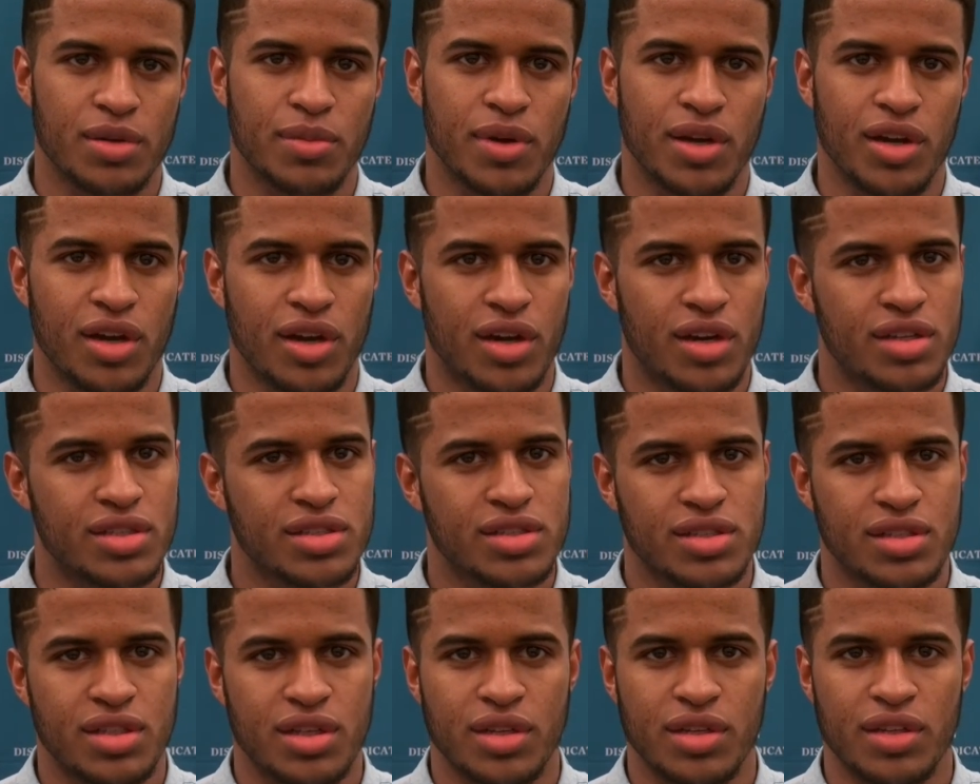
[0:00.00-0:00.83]
My
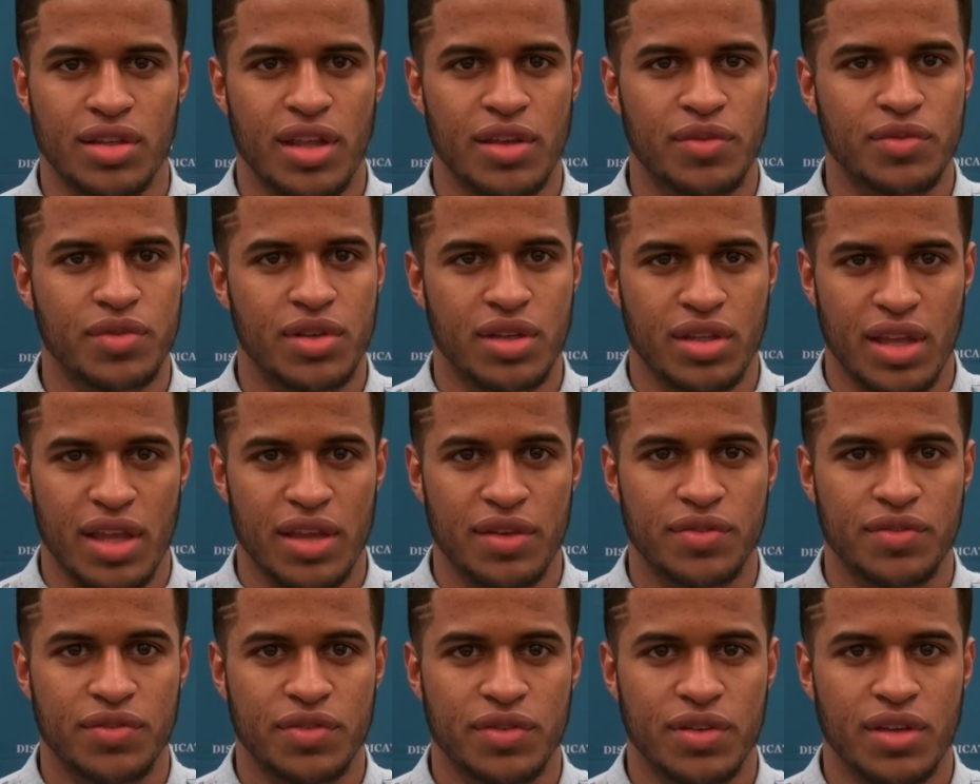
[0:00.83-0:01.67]
aunts,
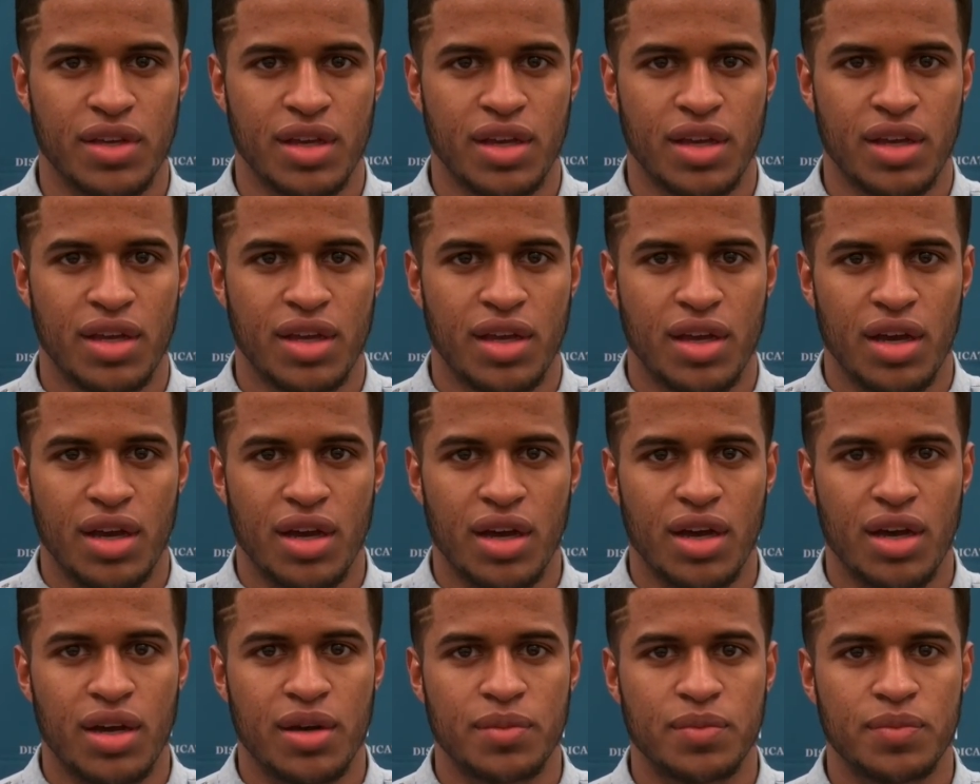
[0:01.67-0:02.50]
they've
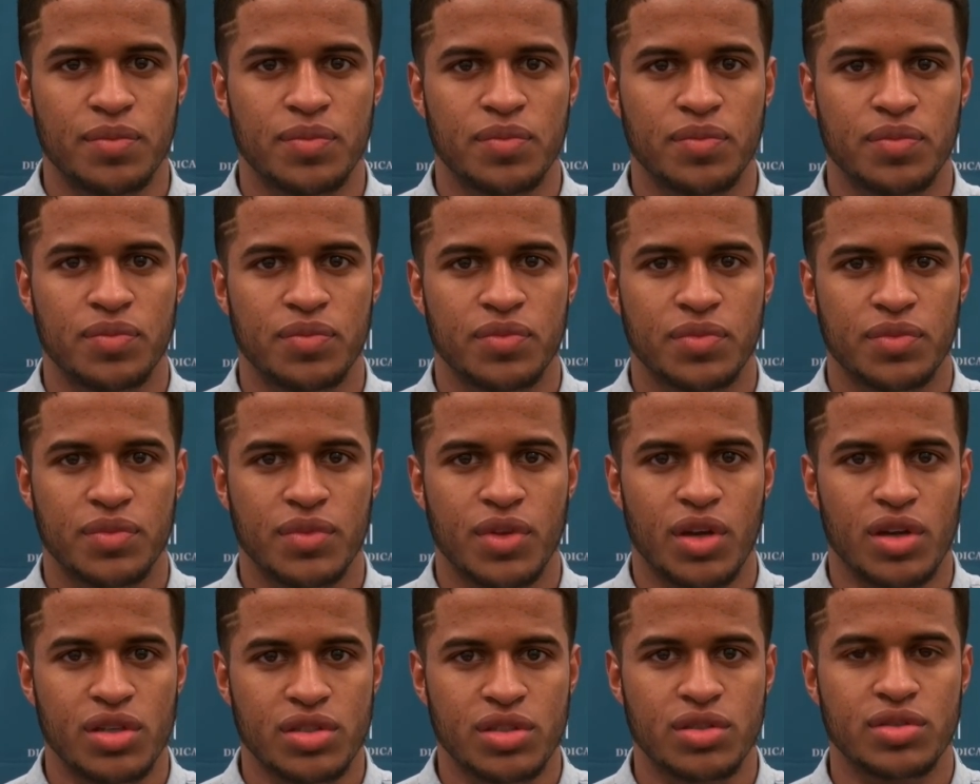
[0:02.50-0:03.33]

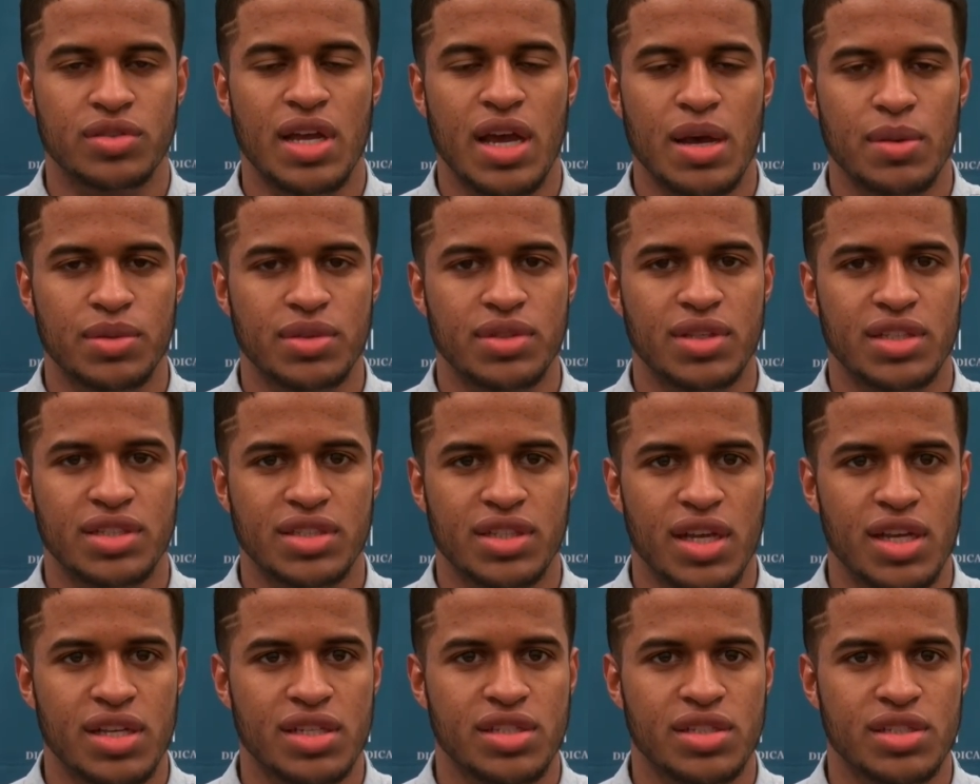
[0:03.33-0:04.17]
also dabbled in
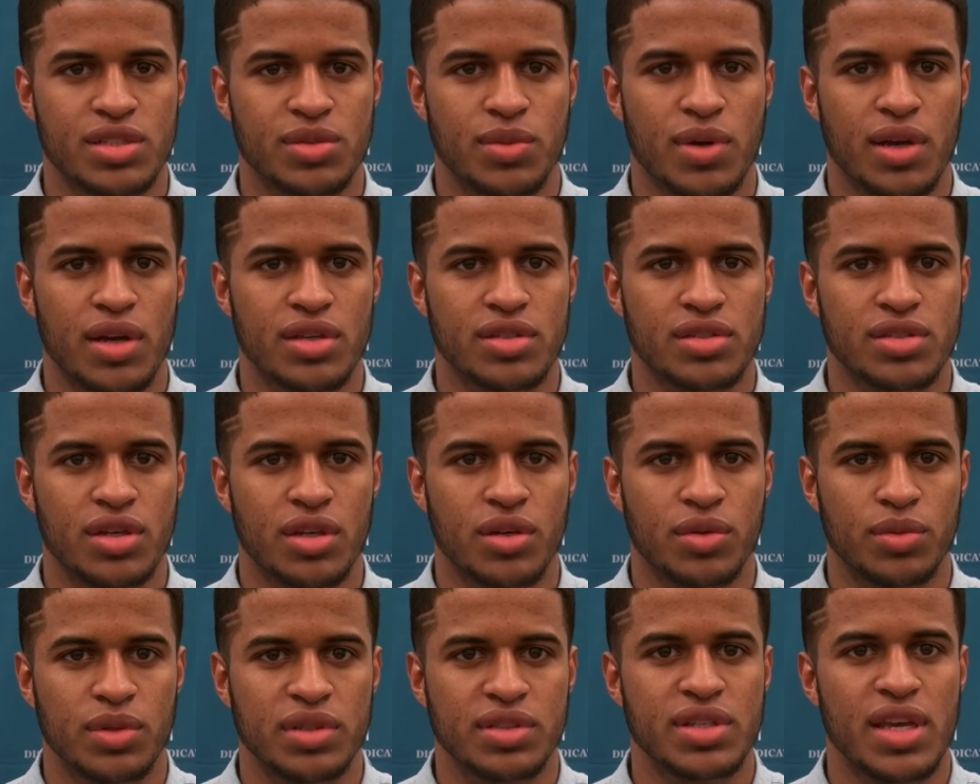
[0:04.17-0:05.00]
education as well,
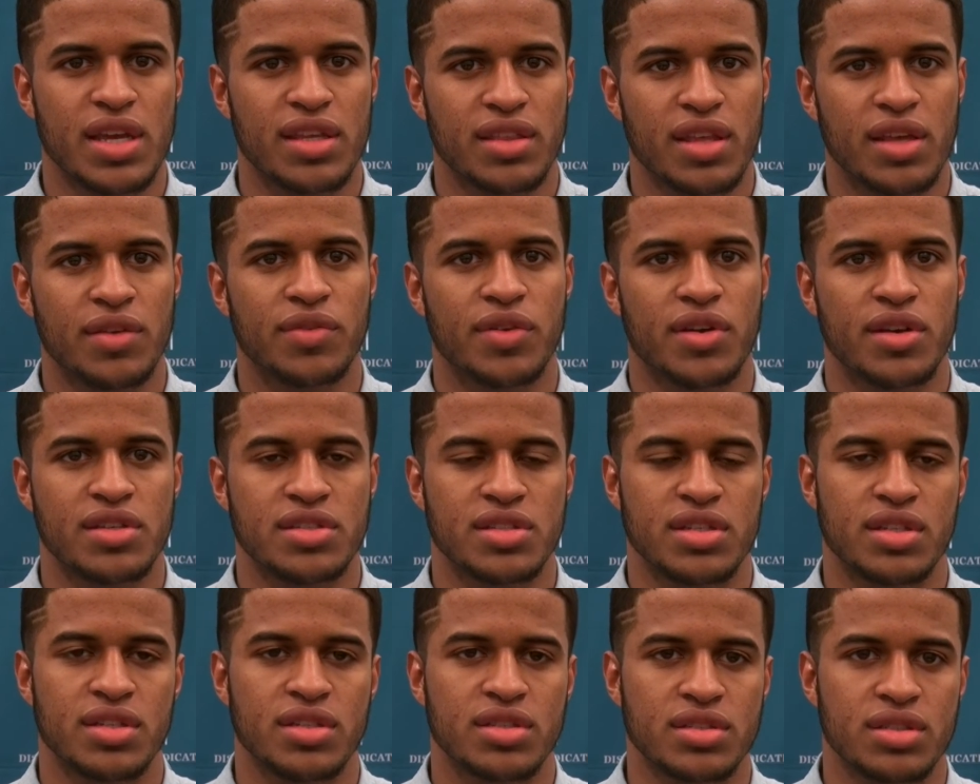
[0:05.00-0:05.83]
so we take that very
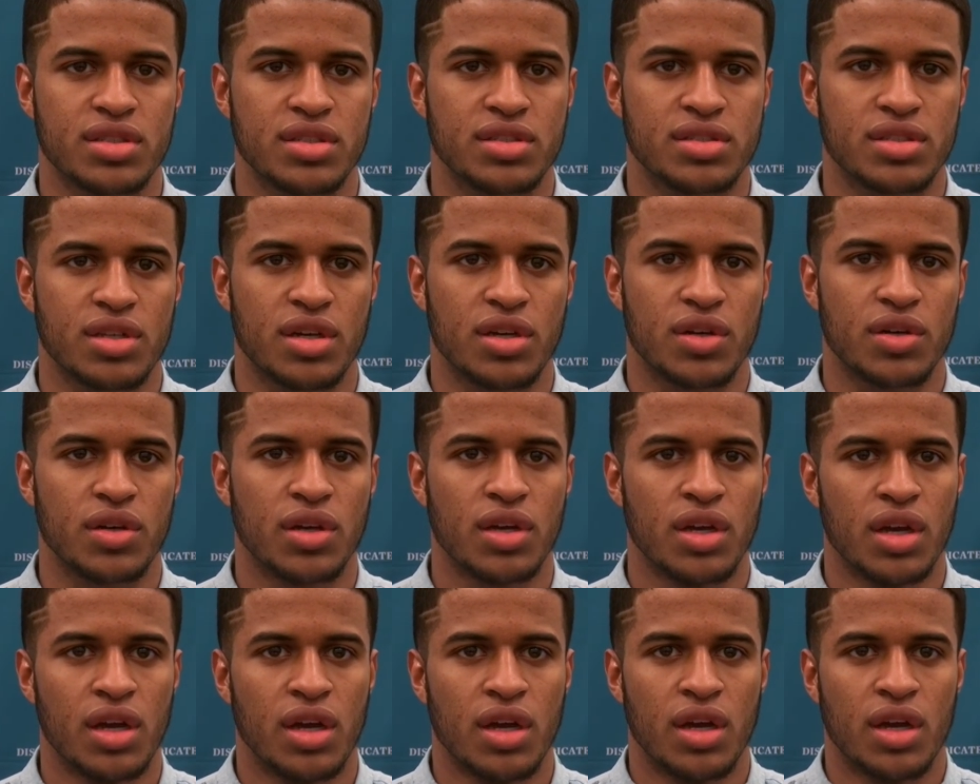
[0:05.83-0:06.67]
seriously. So
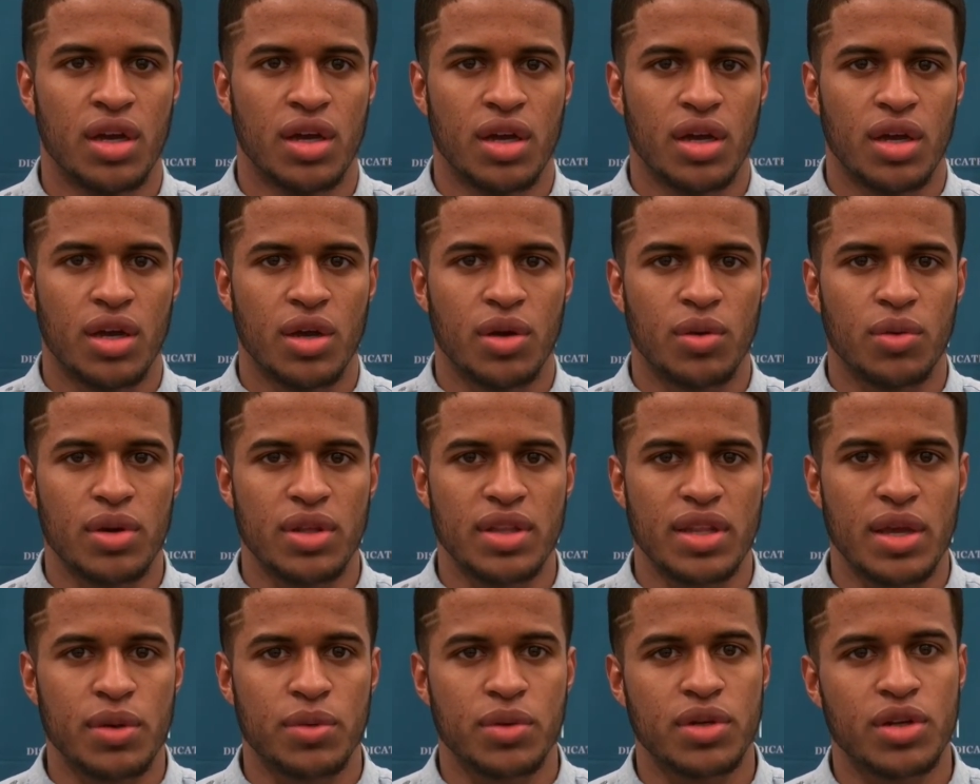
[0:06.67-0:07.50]
when
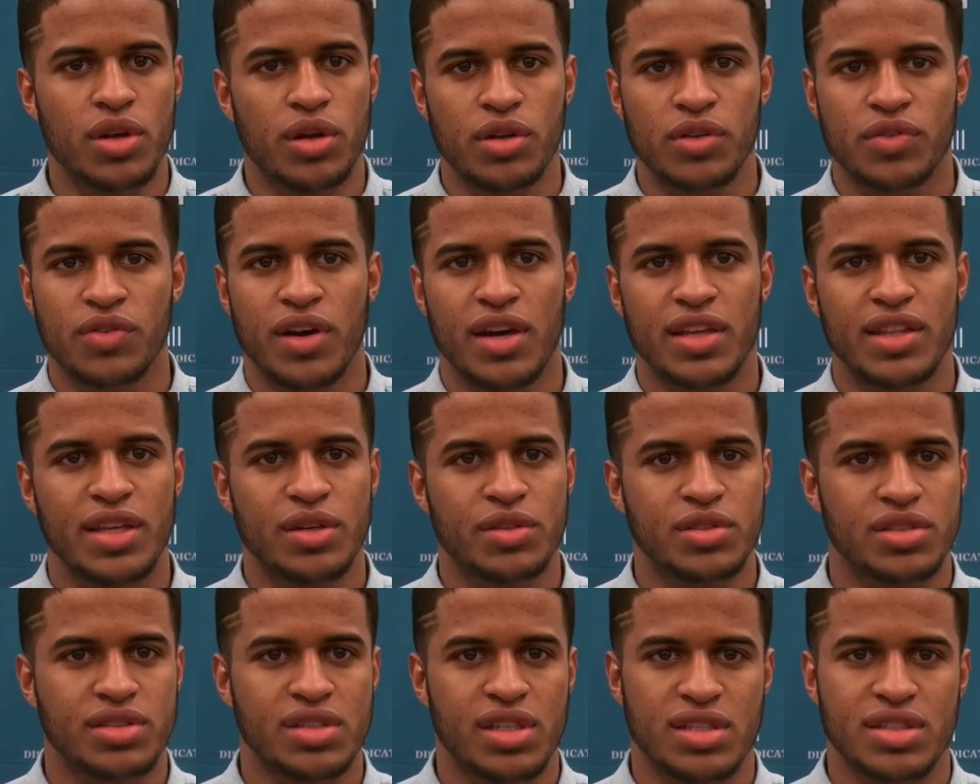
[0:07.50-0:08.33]
they were notified, they
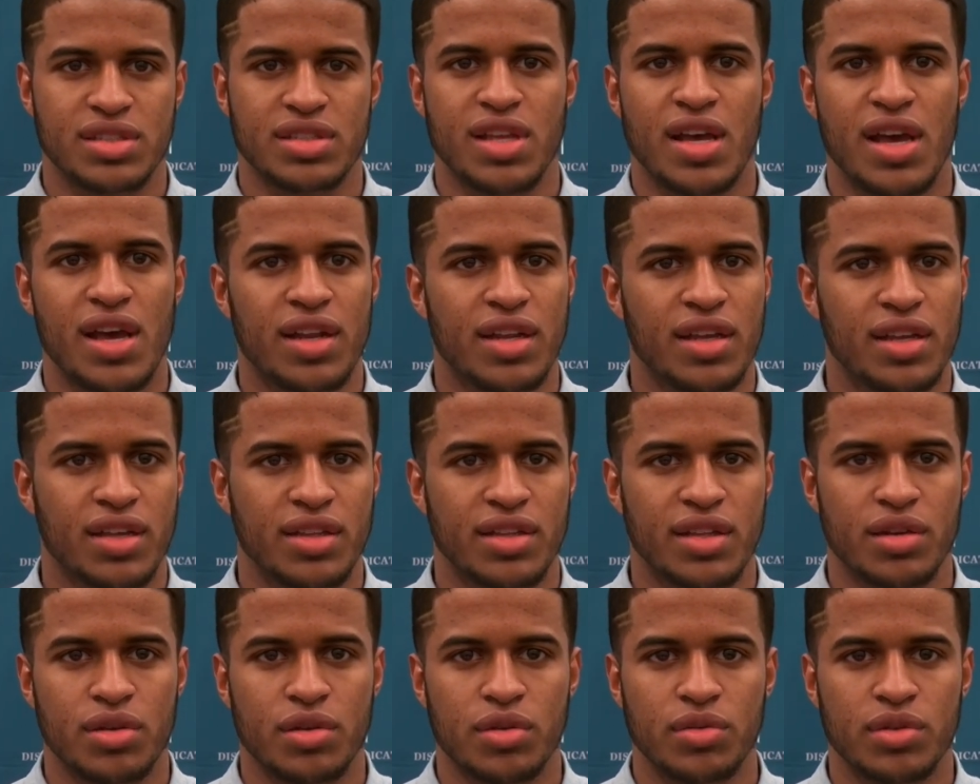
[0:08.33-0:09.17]
were just ecstatic,
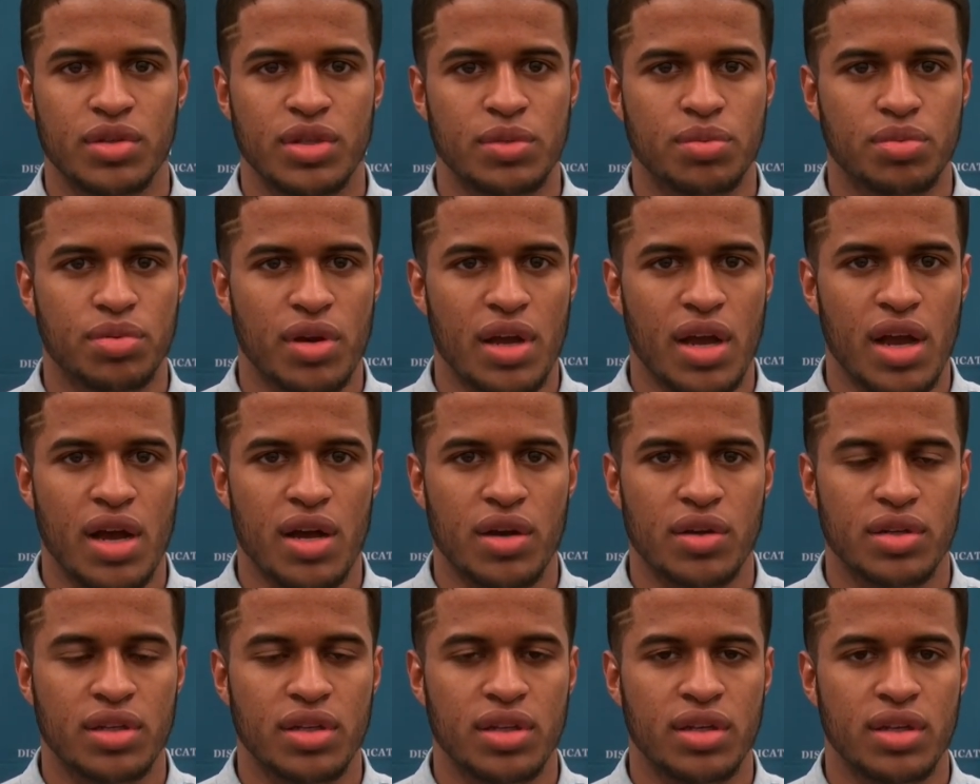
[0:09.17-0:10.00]
and they were really
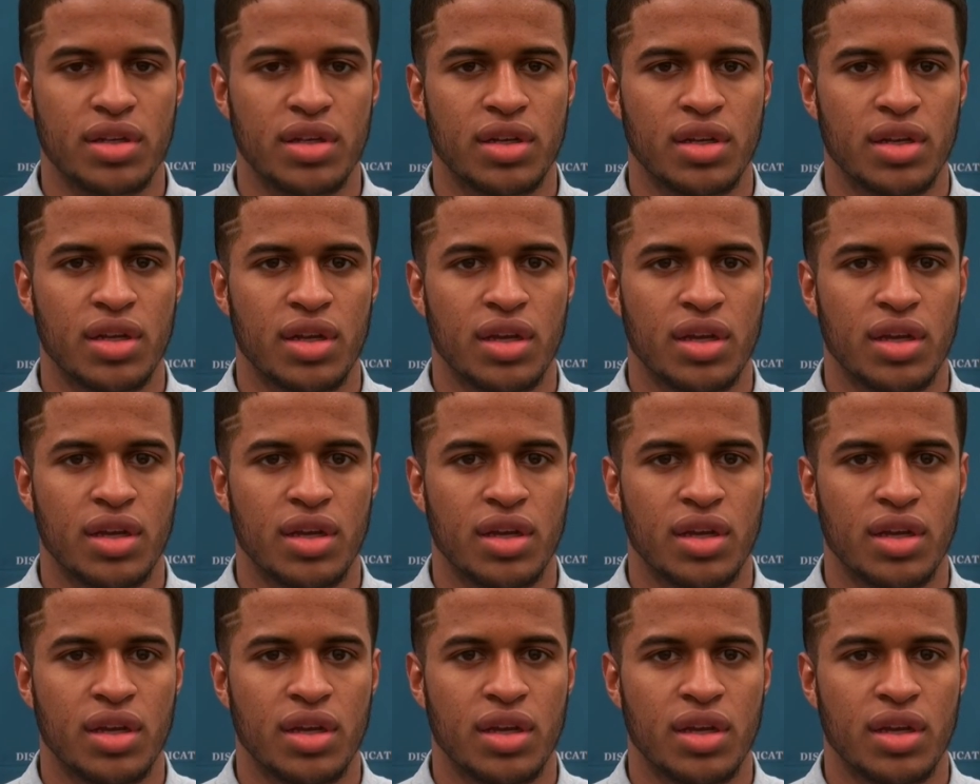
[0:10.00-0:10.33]
proud, and